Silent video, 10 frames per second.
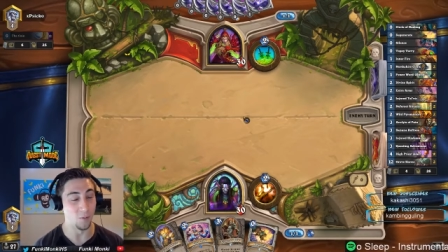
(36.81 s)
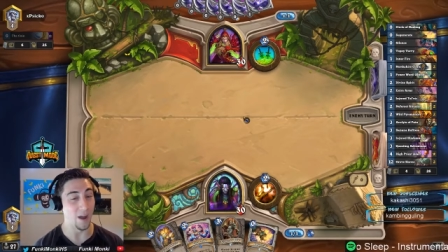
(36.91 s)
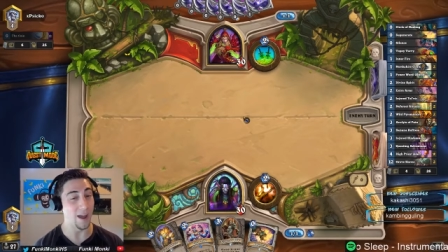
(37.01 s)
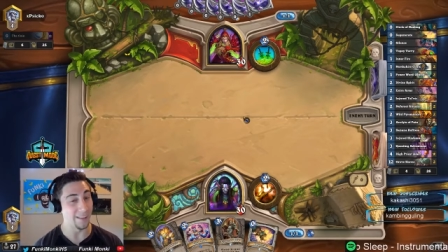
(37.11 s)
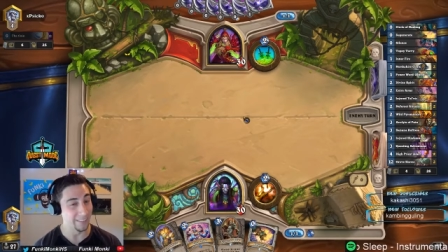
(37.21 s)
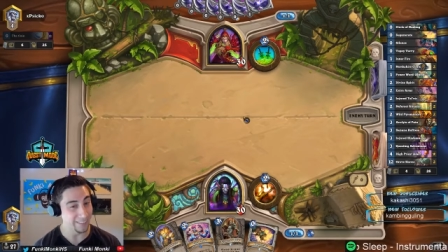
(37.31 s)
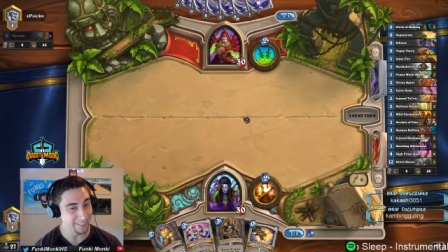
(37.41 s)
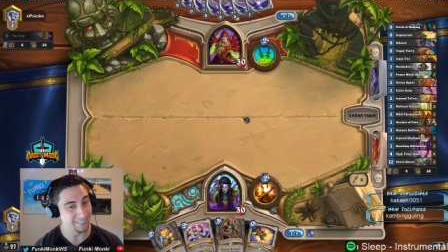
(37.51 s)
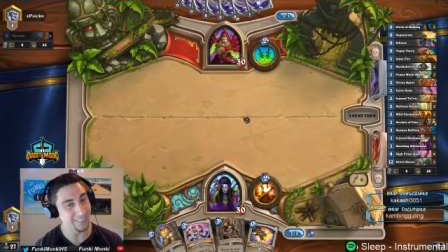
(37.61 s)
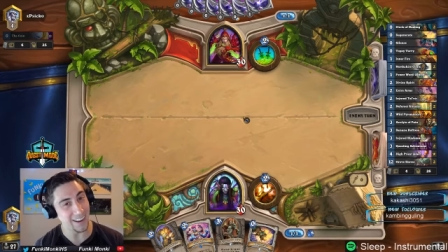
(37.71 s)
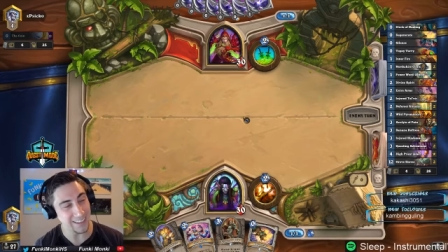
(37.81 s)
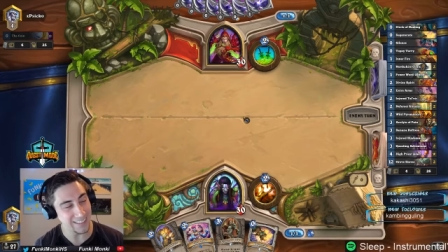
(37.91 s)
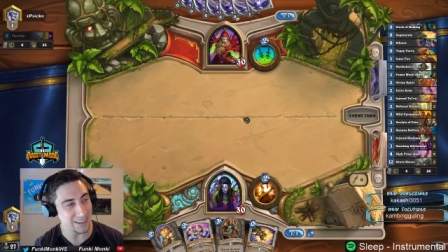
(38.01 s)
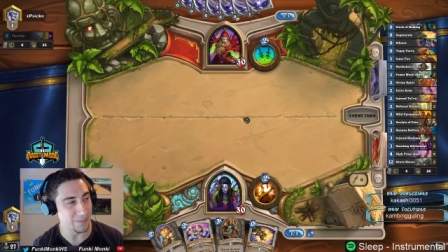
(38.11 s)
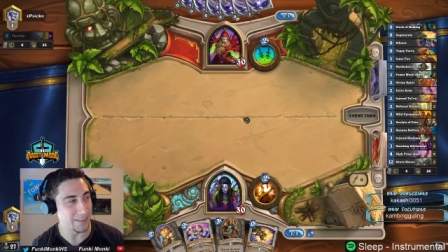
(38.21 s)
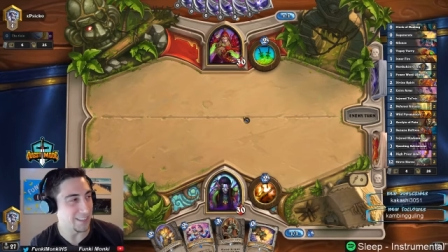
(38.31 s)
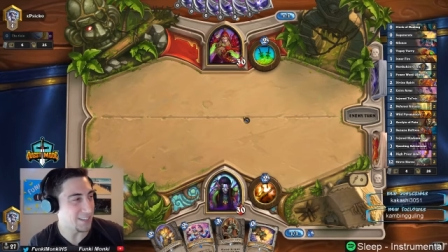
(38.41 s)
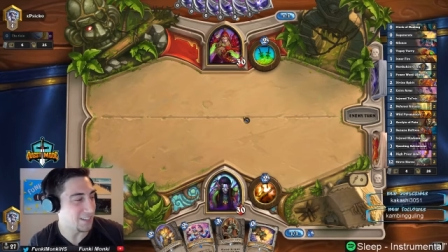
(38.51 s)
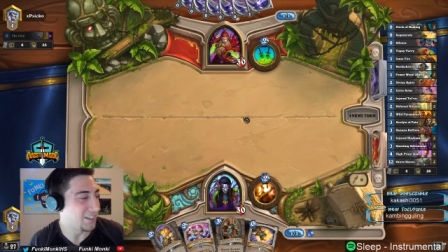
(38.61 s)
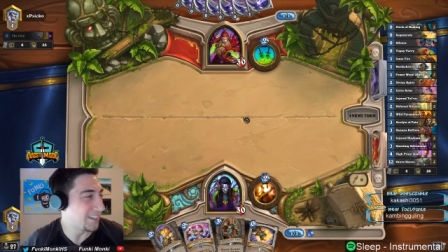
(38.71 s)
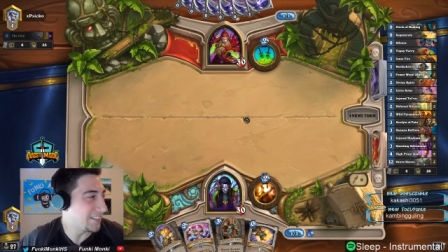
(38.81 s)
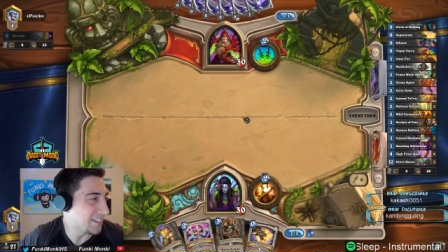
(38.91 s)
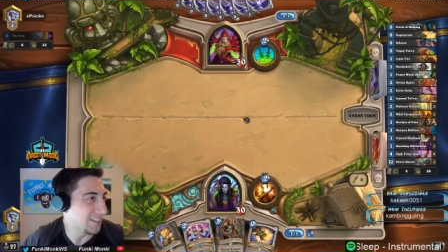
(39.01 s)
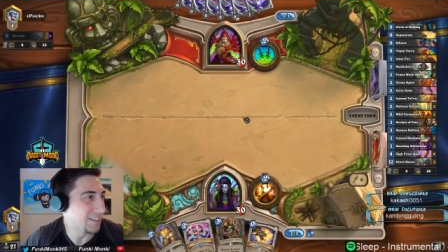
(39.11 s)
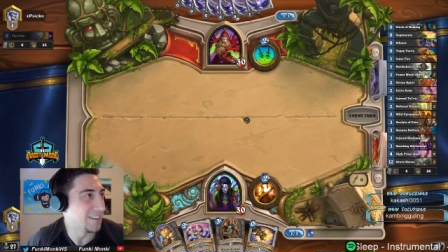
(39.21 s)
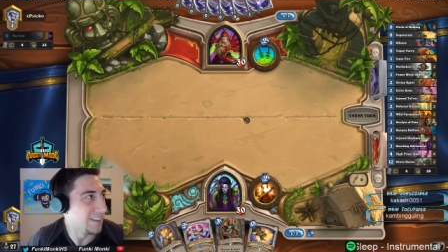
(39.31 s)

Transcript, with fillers: while, right? I mean, that's true, that's true.